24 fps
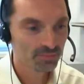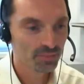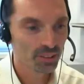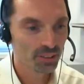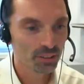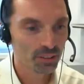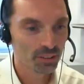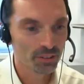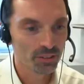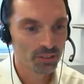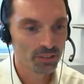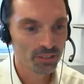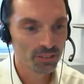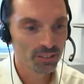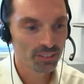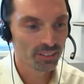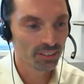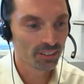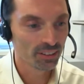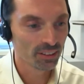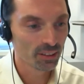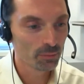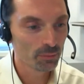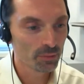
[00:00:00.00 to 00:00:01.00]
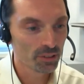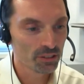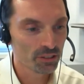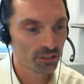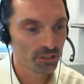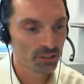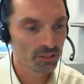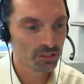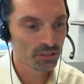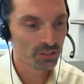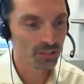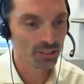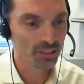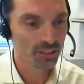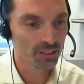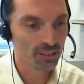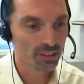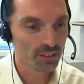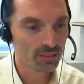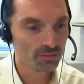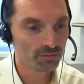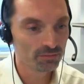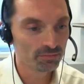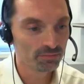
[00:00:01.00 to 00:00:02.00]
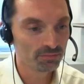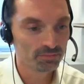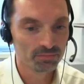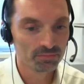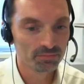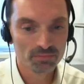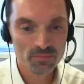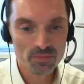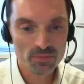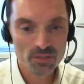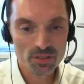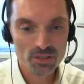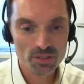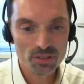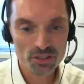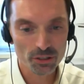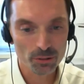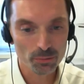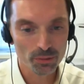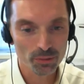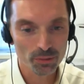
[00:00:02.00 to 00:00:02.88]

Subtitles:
Good. Let me just share